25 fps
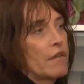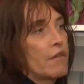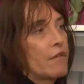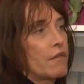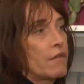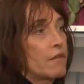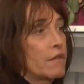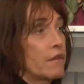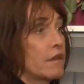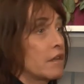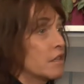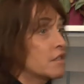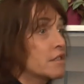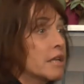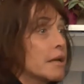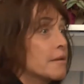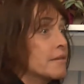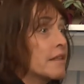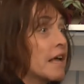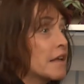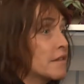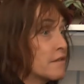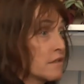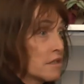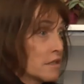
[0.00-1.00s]
So
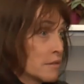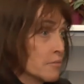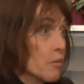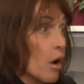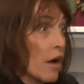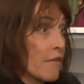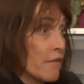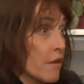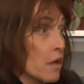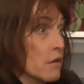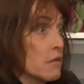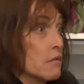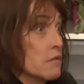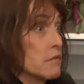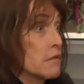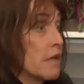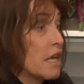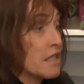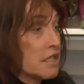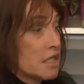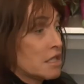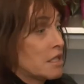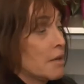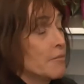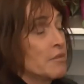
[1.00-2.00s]
that's my view.
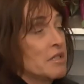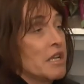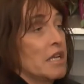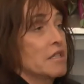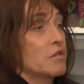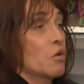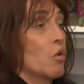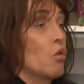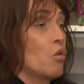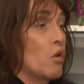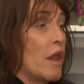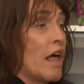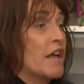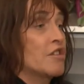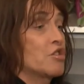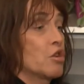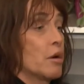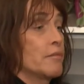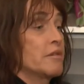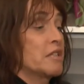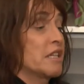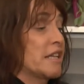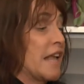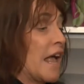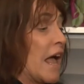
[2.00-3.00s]
That's as simple as it is. All our job
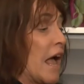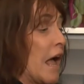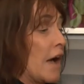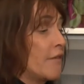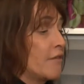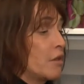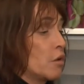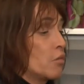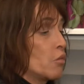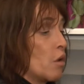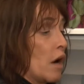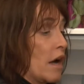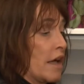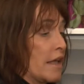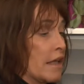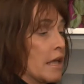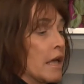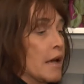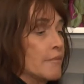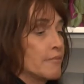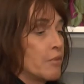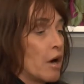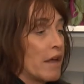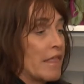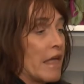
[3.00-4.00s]
is to get out of the way.
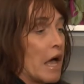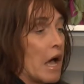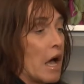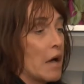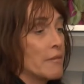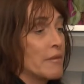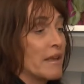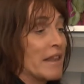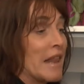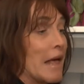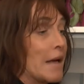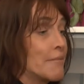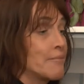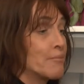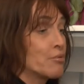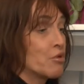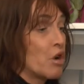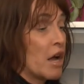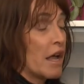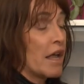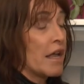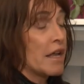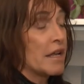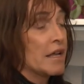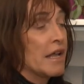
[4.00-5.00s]
By that I mean our
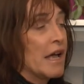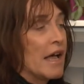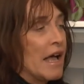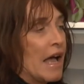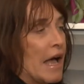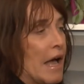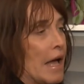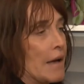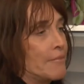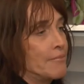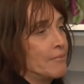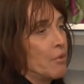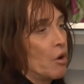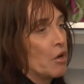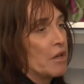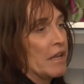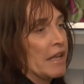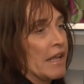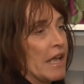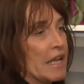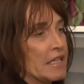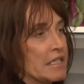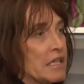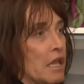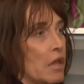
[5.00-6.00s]
brain, our body
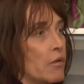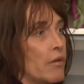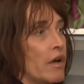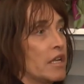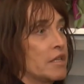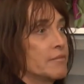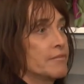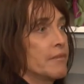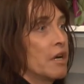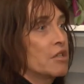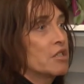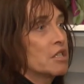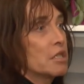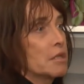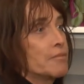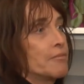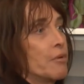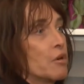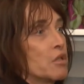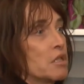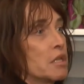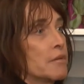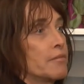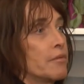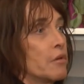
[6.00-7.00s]
gets out of the way as much as
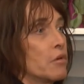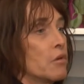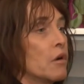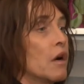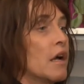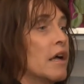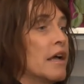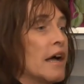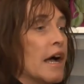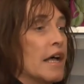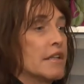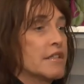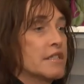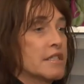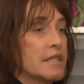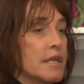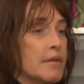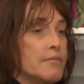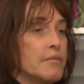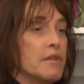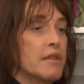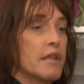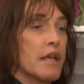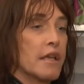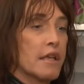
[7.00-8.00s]
possible, and
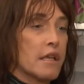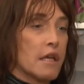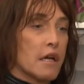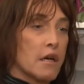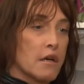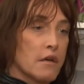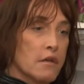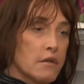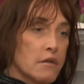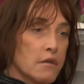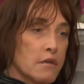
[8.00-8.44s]
simply they go.